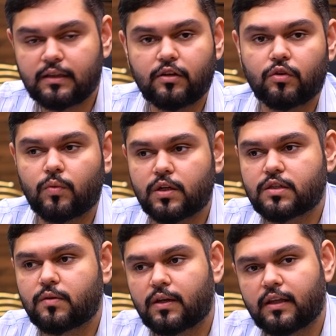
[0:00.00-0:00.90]
the
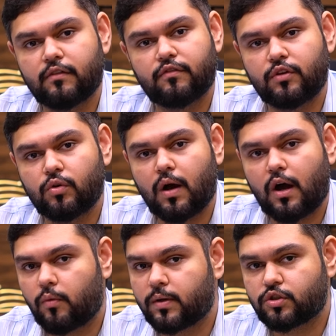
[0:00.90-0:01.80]
university will give you
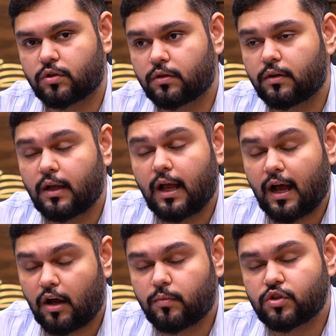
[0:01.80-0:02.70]
how much
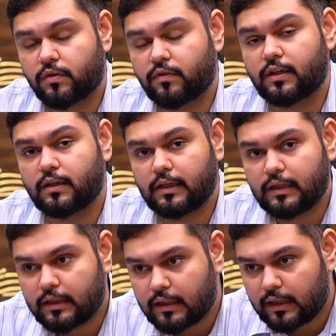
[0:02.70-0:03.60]
ever